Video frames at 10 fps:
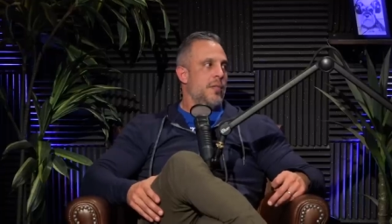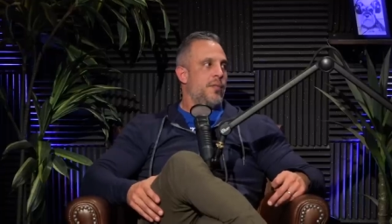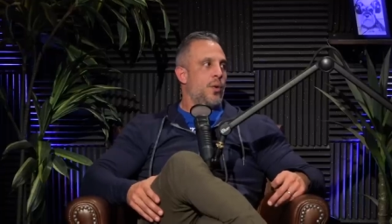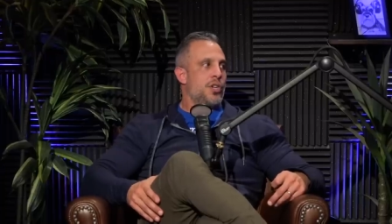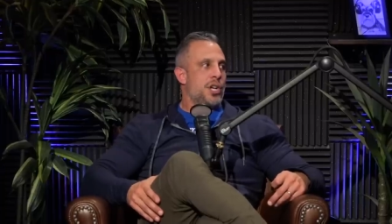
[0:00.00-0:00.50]

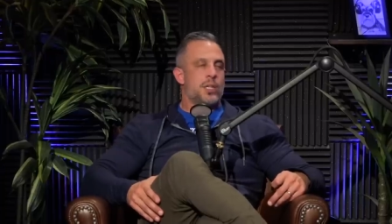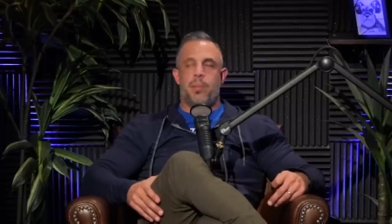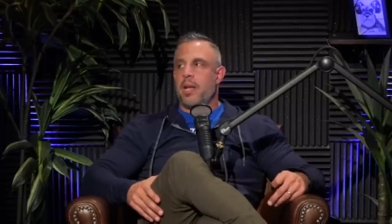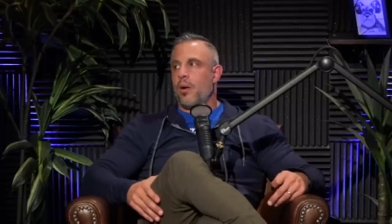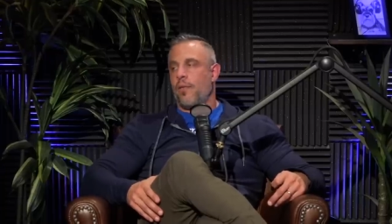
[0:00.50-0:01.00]
for just
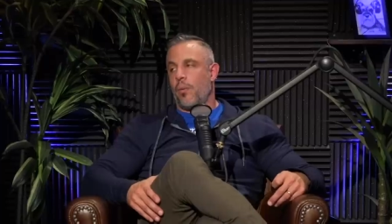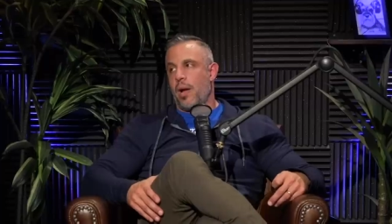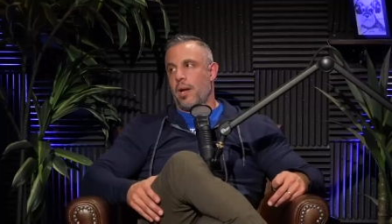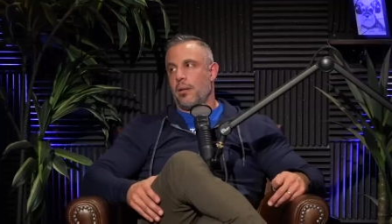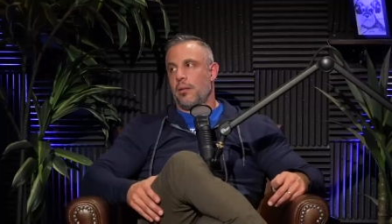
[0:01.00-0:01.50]
being
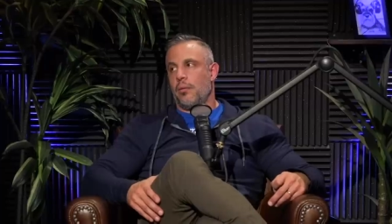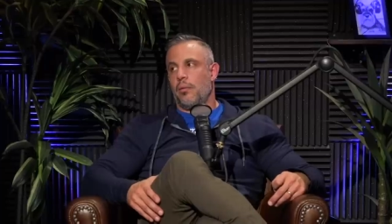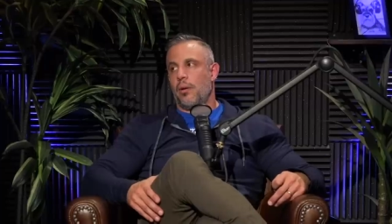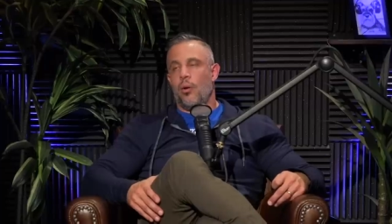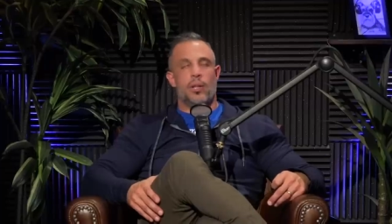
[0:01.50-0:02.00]
overweight.
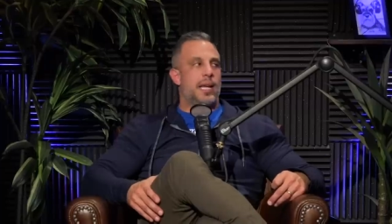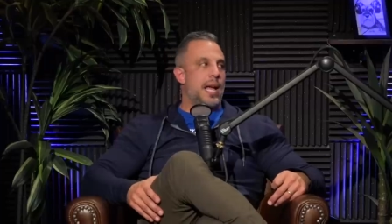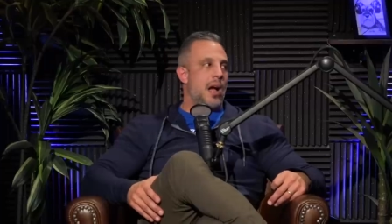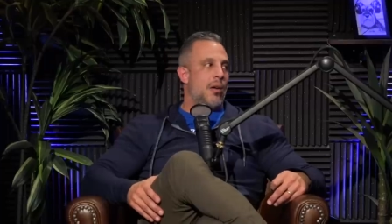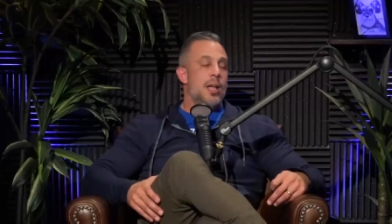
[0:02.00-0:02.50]
Holy
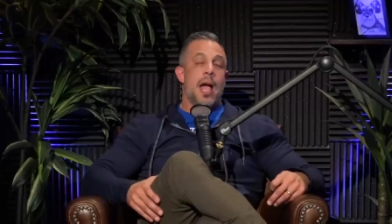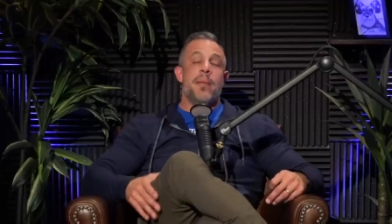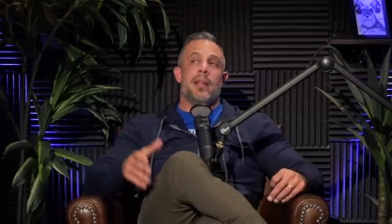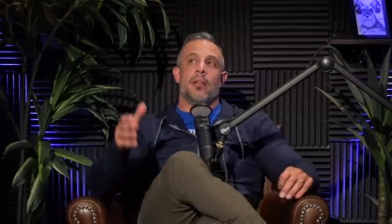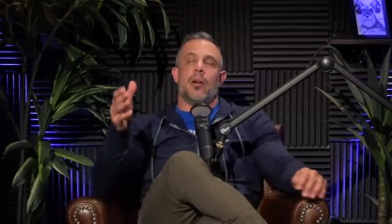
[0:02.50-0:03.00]
cow. I
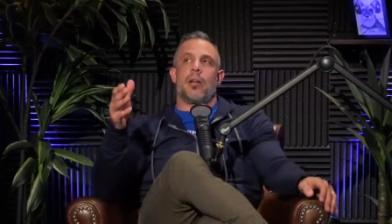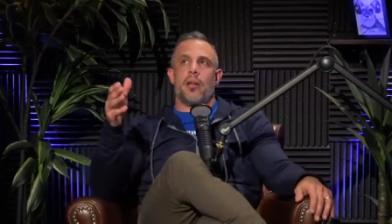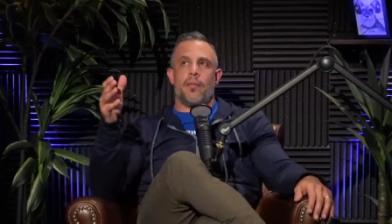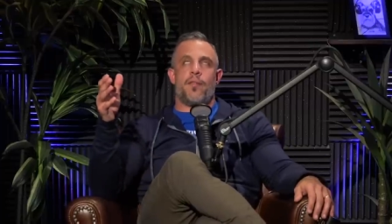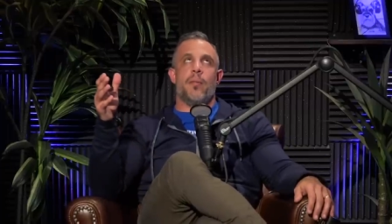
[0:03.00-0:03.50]
mean, look,
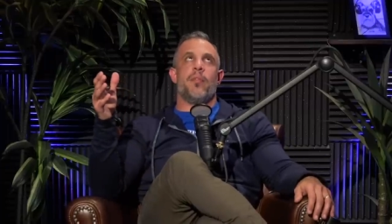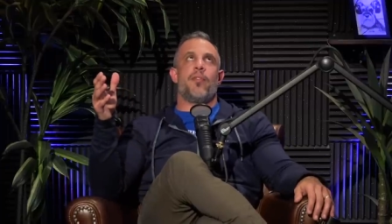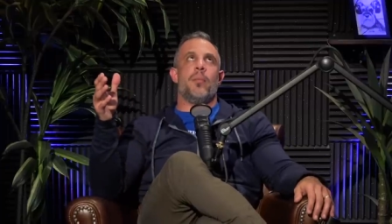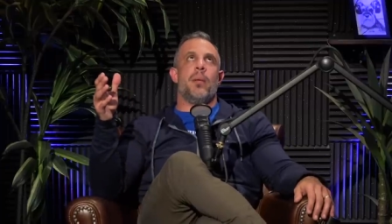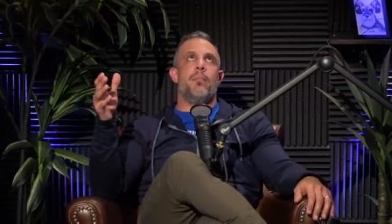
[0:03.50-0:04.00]
from,
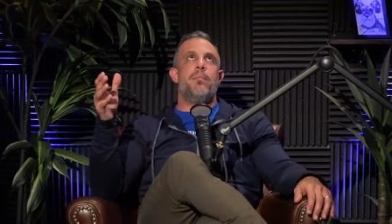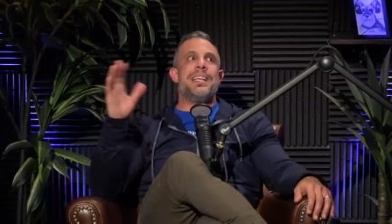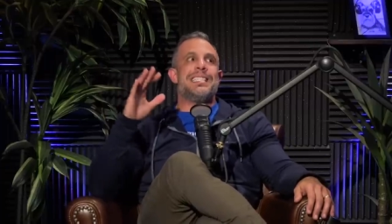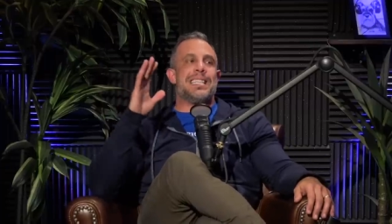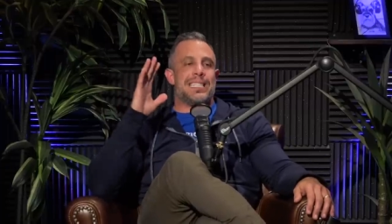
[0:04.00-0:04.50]
from a
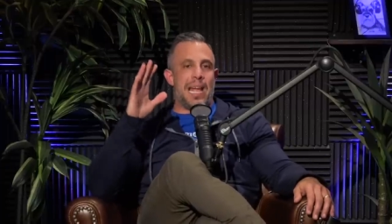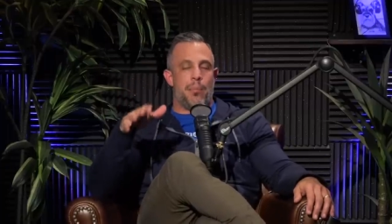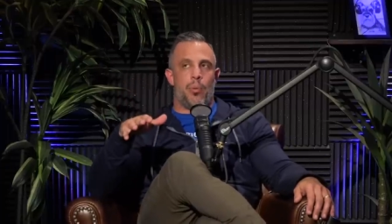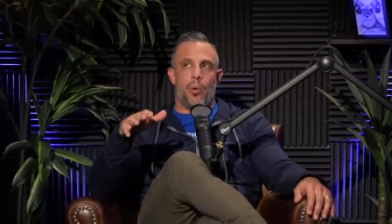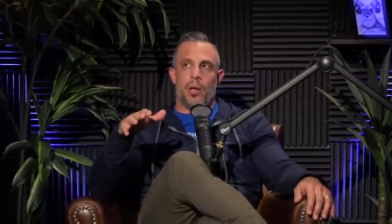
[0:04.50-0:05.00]
business
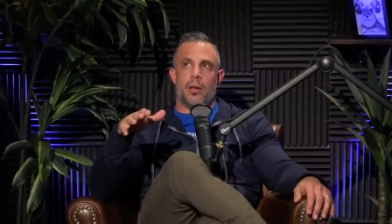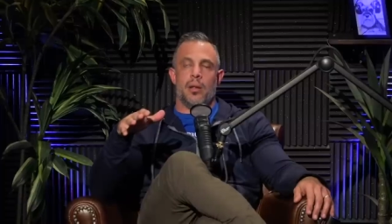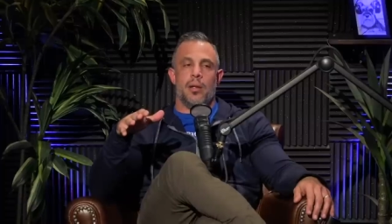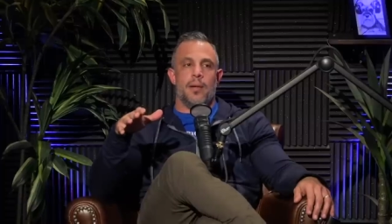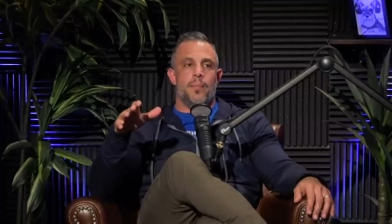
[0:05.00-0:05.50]
standpoint,
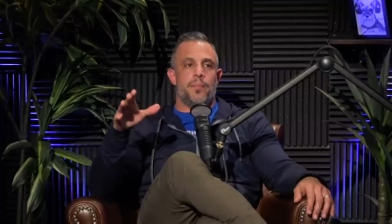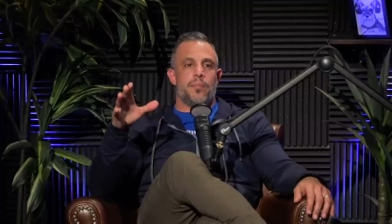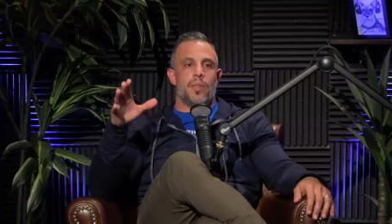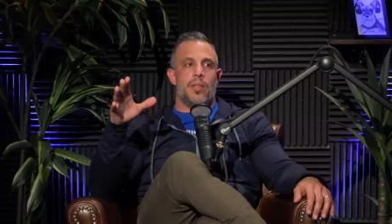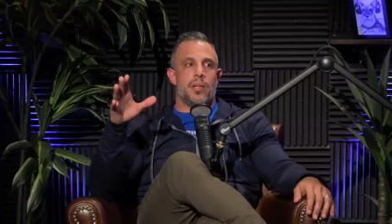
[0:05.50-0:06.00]

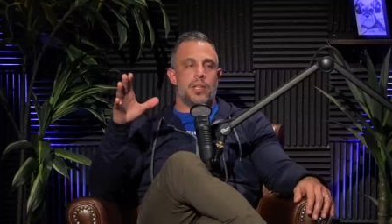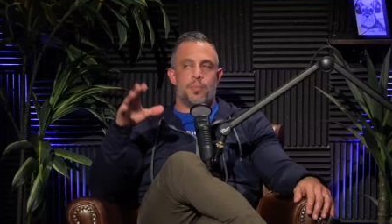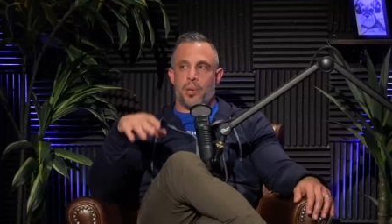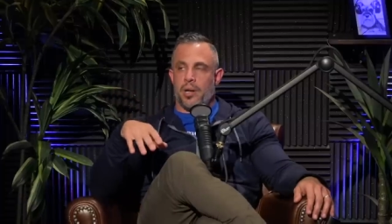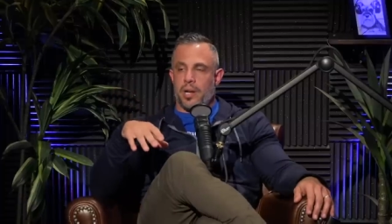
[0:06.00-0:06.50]
this is
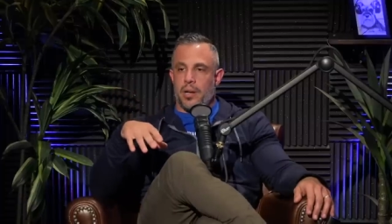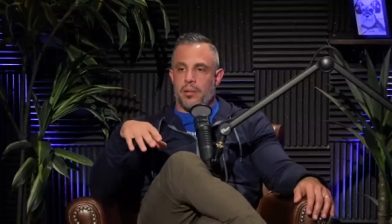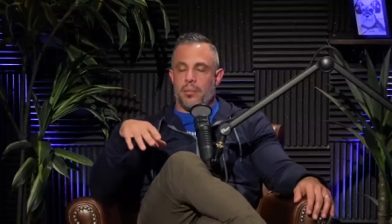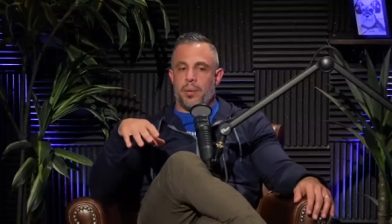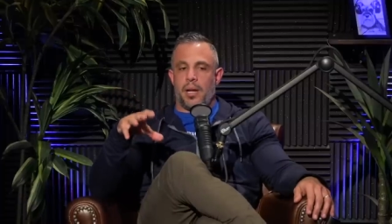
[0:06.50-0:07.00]
brilliant.
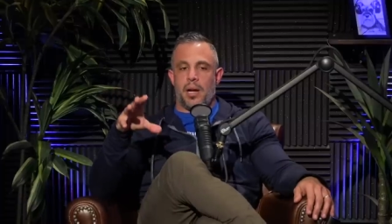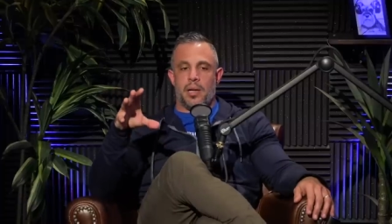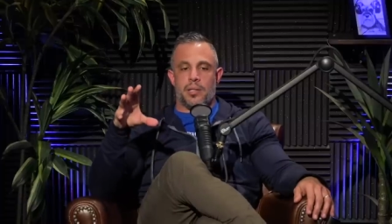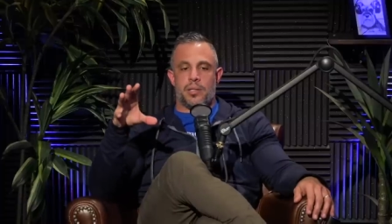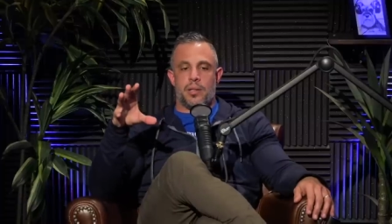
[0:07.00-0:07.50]

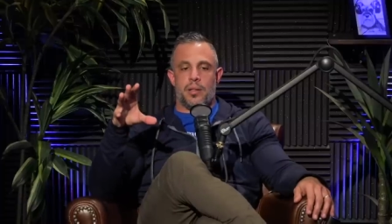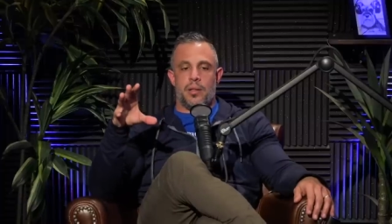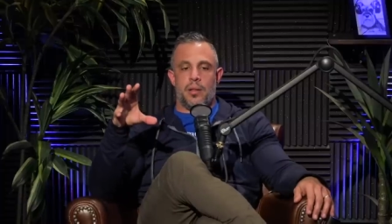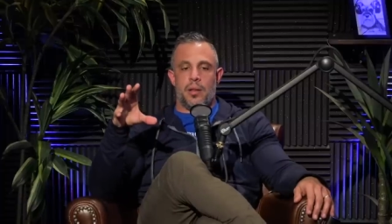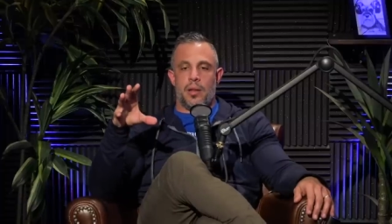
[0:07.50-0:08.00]
Because
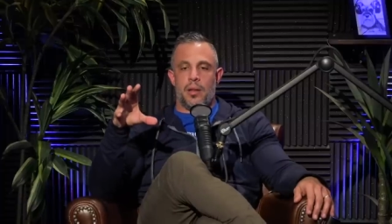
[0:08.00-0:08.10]
oh, if I'm